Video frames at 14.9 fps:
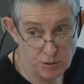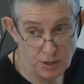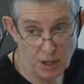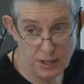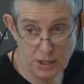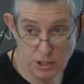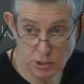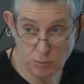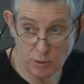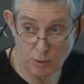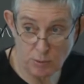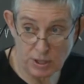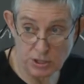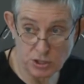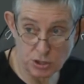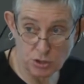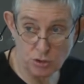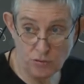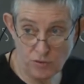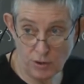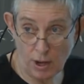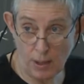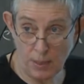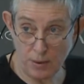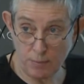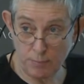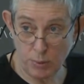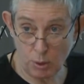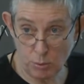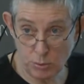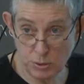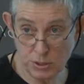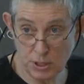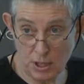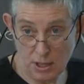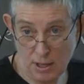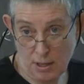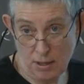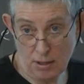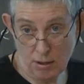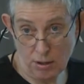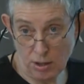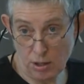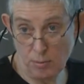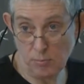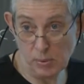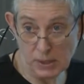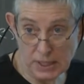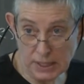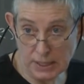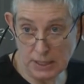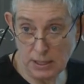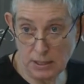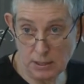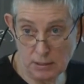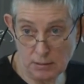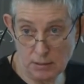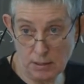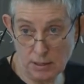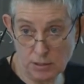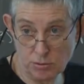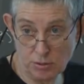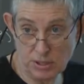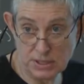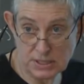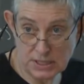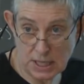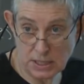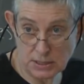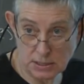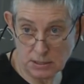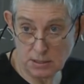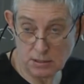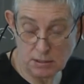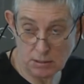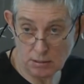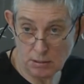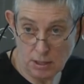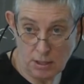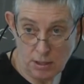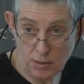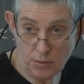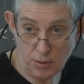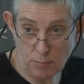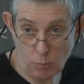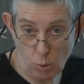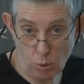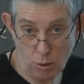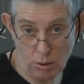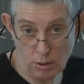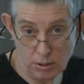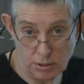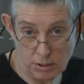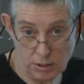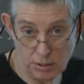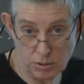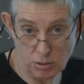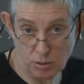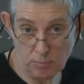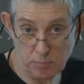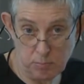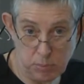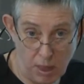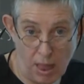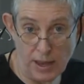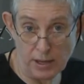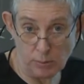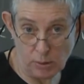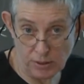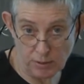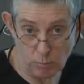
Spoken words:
So the idea is when it's a juvenile, their bones aren't completely sort of set, and that they're more sort of pliable.